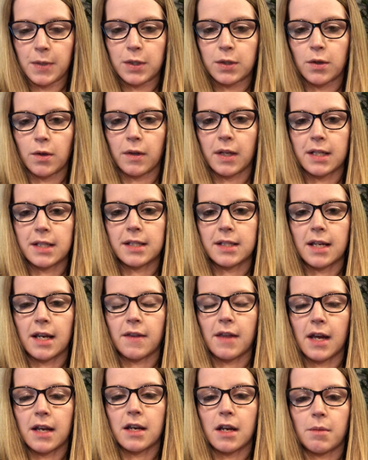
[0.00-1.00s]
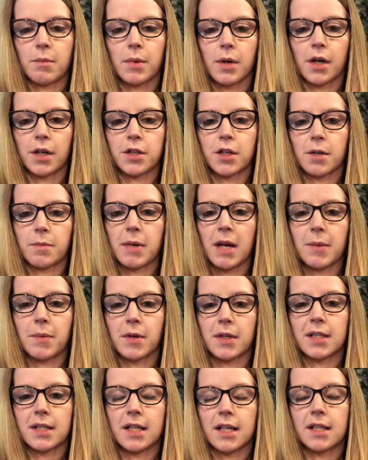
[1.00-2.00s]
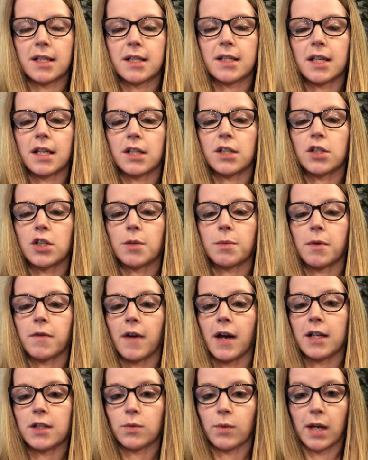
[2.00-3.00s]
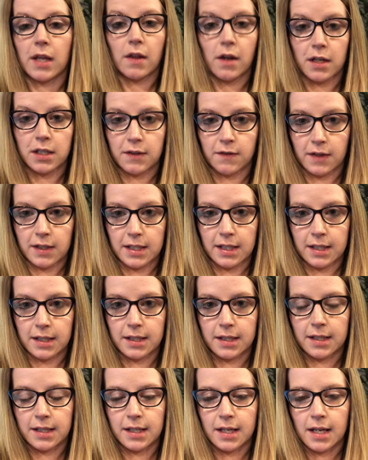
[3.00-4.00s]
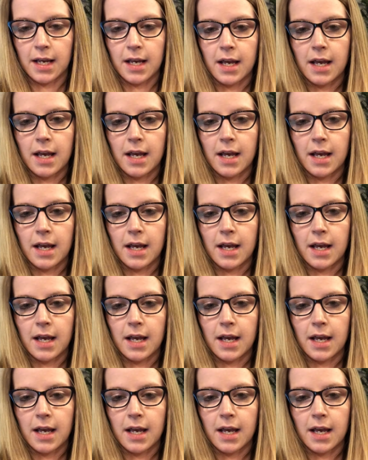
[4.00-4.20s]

So let's say that number on your paper says 6 supervised weight loss visits.